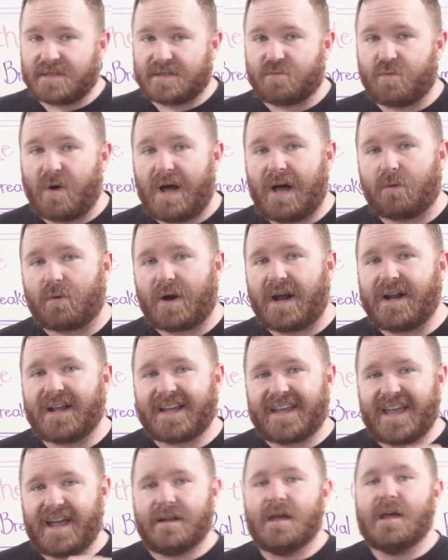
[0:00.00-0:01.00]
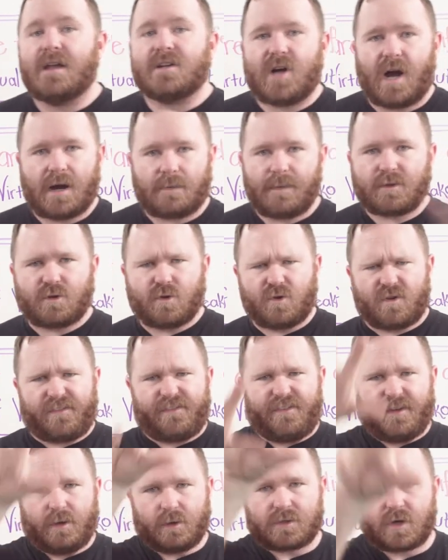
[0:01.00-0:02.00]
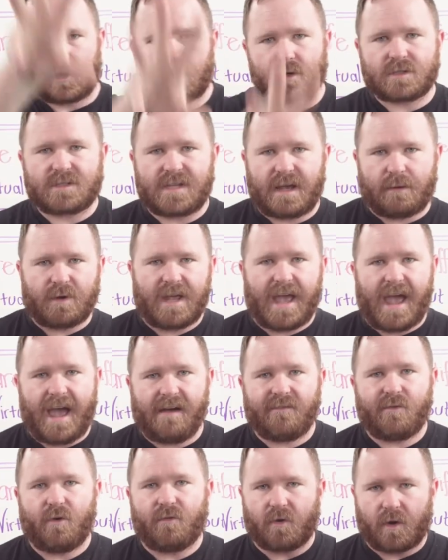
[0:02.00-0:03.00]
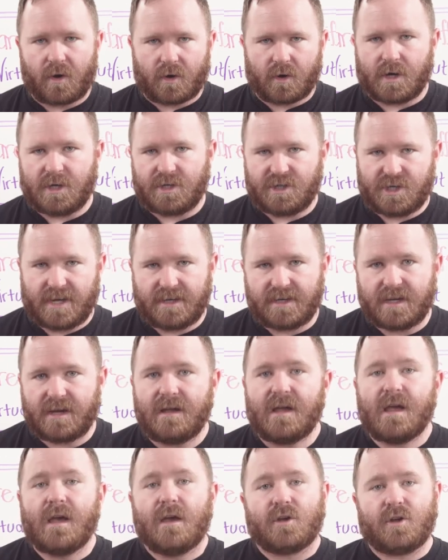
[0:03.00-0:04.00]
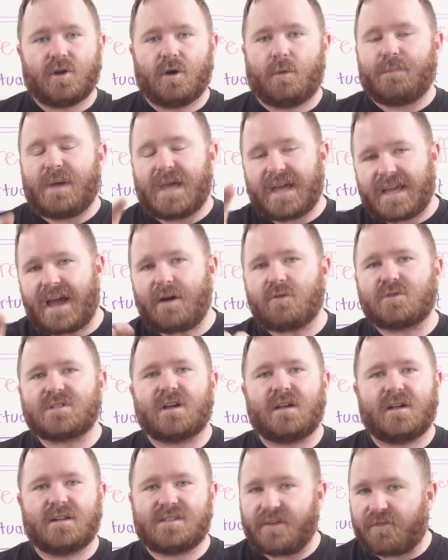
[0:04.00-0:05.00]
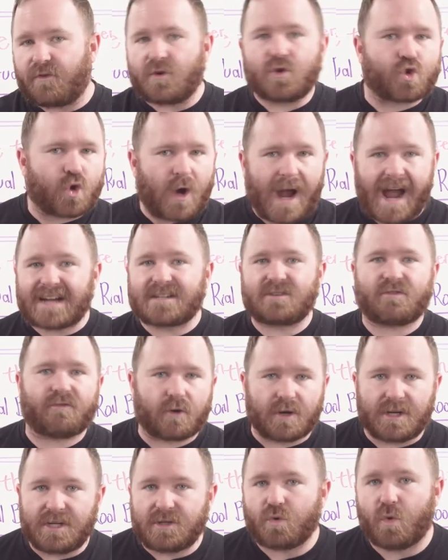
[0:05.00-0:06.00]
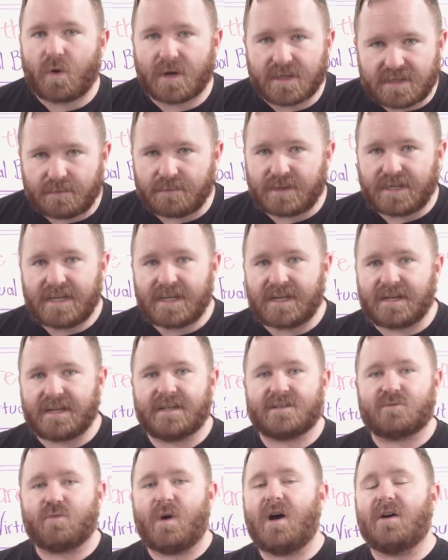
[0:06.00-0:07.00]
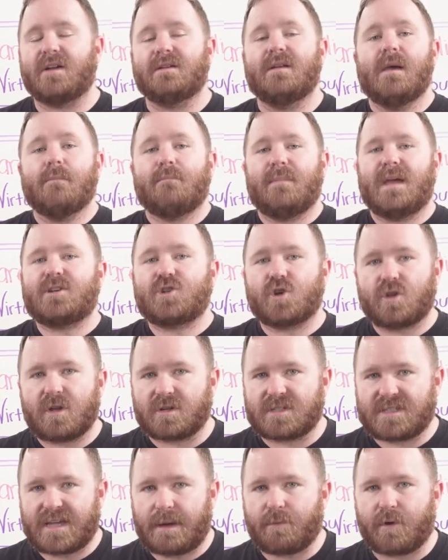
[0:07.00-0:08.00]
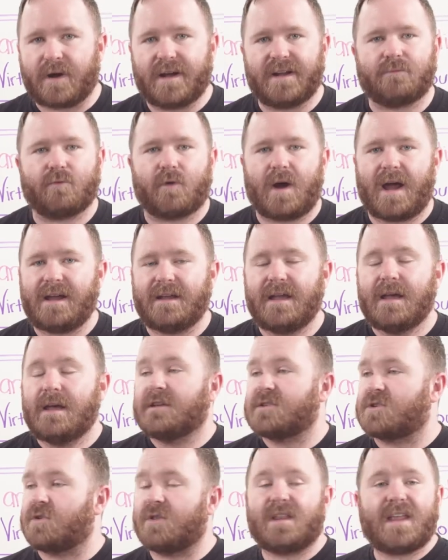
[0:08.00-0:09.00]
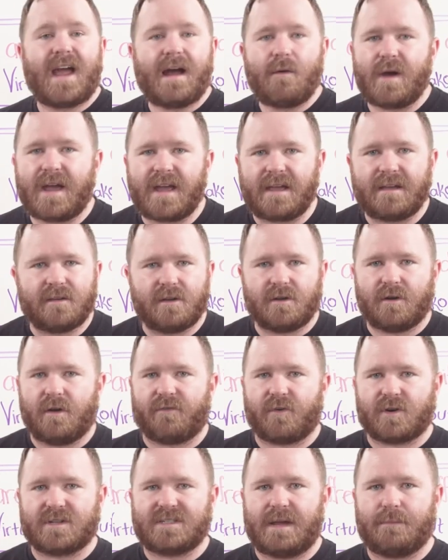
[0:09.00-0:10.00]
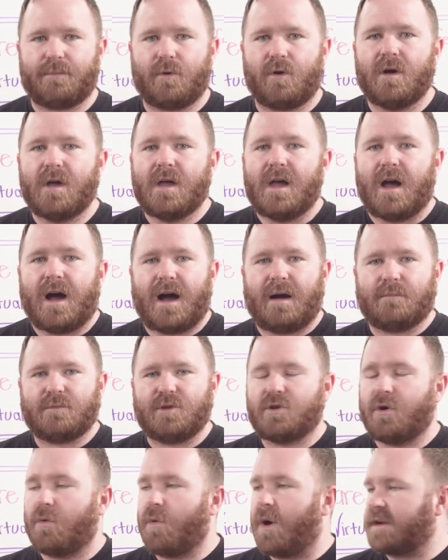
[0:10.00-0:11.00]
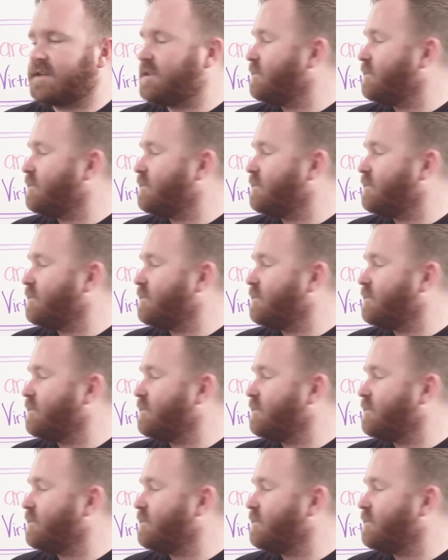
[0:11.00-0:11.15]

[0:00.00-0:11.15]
as well, right? Again, talk about those filters that we have over on our agenda. You know, pick out a different tracks for each one to be in as well and make sure they're separated, right? So then that way, you know, for example, um, you don't want